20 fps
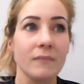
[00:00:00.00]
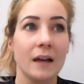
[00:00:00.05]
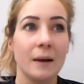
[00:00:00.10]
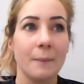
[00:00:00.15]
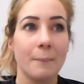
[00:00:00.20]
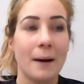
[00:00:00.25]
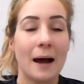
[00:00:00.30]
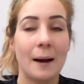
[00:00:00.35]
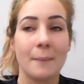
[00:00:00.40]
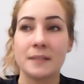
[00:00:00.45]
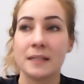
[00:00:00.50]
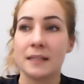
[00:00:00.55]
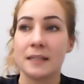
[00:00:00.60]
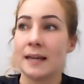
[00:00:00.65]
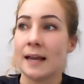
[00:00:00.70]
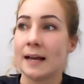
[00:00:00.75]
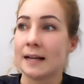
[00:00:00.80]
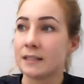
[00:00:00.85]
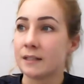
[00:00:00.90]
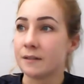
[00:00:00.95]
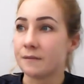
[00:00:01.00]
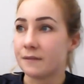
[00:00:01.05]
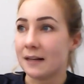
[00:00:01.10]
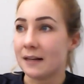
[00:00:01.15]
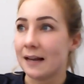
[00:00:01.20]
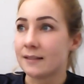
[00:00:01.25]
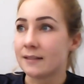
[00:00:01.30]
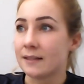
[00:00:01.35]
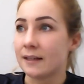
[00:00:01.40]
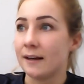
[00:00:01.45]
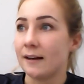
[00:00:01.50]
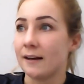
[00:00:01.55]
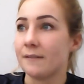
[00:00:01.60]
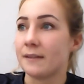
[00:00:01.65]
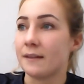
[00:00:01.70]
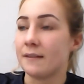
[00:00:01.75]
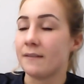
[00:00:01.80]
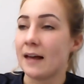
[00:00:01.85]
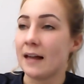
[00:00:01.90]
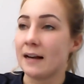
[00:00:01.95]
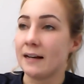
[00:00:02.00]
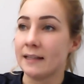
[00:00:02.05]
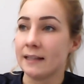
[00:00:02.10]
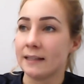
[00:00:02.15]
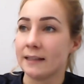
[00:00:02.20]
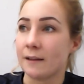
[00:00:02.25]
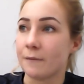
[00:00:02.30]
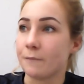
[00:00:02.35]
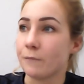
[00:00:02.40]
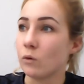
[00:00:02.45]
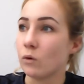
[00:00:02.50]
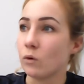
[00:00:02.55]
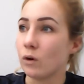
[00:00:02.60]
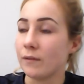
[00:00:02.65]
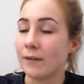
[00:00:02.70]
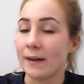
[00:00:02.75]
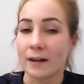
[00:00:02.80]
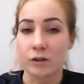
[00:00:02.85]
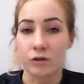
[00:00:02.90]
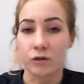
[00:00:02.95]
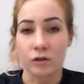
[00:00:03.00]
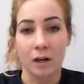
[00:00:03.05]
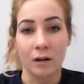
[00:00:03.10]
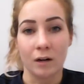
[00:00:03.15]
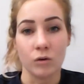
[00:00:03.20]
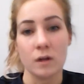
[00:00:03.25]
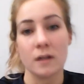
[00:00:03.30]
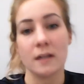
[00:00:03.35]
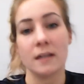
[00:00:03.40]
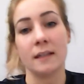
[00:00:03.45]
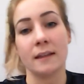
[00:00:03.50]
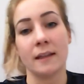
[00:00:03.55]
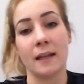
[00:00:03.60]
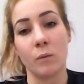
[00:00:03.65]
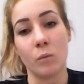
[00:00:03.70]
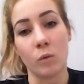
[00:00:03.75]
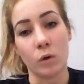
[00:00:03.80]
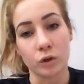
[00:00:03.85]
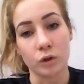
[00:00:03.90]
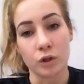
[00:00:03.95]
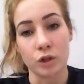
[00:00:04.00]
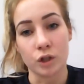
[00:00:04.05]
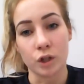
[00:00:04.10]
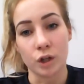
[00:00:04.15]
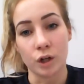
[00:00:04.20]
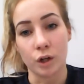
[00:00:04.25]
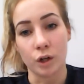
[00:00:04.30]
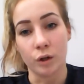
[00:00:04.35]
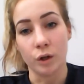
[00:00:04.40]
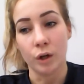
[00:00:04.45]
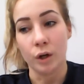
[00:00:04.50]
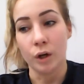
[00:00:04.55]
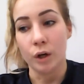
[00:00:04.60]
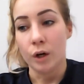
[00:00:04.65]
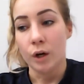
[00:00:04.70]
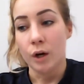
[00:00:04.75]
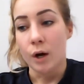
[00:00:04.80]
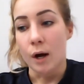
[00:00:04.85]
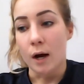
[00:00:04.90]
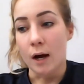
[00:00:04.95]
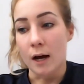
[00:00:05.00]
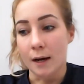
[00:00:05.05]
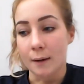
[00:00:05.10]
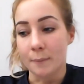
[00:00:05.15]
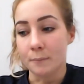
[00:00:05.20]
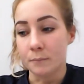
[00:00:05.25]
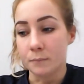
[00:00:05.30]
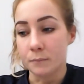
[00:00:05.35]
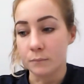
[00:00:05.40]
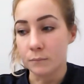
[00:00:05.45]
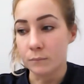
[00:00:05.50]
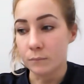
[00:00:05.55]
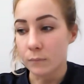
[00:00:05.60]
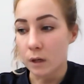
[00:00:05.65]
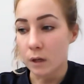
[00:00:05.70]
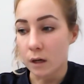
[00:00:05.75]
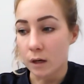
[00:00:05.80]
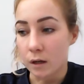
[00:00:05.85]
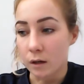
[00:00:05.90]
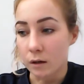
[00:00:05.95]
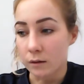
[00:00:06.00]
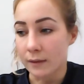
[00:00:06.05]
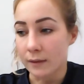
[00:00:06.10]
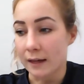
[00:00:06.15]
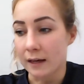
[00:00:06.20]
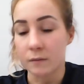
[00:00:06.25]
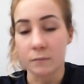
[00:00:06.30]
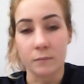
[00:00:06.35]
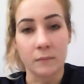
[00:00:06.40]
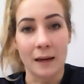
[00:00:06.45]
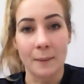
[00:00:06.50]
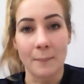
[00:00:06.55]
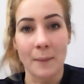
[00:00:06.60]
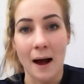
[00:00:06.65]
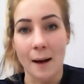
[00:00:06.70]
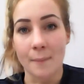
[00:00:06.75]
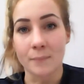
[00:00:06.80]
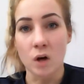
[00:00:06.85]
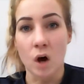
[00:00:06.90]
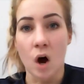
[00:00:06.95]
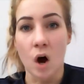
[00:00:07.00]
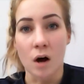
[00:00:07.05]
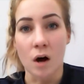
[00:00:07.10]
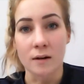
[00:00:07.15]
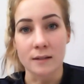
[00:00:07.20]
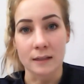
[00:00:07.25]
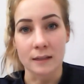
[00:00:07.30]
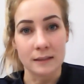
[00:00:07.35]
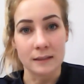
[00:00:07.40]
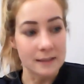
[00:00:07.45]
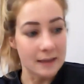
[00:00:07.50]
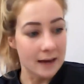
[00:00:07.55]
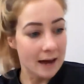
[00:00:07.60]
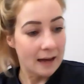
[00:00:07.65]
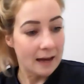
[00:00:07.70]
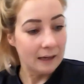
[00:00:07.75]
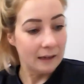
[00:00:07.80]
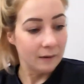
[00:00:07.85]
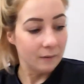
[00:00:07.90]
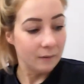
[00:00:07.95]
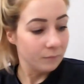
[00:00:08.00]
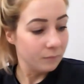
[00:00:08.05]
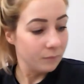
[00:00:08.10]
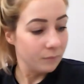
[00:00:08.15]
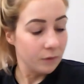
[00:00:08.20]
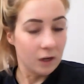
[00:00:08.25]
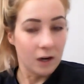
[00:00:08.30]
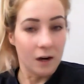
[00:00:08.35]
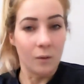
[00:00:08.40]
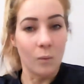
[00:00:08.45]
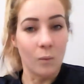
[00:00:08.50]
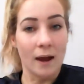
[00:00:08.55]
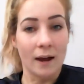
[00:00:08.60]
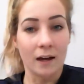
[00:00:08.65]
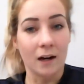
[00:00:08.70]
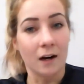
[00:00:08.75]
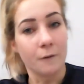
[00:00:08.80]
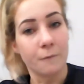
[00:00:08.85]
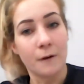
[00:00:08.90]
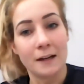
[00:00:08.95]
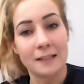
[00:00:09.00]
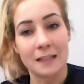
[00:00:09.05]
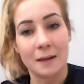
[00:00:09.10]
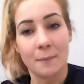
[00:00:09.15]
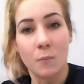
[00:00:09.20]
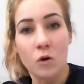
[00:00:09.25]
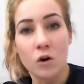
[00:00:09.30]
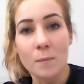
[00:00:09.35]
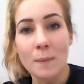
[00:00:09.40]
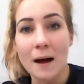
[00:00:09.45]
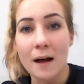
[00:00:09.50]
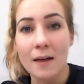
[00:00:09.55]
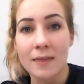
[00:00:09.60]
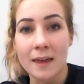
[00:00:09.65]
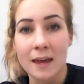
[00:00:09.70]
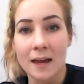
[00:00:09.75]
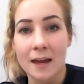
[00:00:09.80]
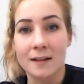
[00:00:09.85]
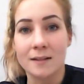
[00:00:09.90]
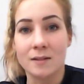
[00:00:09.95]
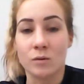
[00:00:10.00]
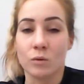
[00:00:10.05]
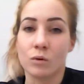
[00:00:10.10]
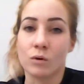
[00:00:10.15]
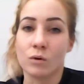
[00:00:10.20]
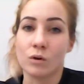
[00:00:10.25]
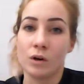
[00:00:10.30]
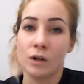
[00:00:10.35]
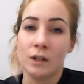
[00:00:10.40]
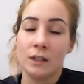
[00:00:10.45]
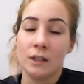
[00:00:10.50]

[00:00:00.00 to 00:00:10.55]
perhaps at the end of the lesson, if there's anything they've thought of extra or anything they want to do, um, they, they perhaps ask and say, you know, where can I find out more about this? Or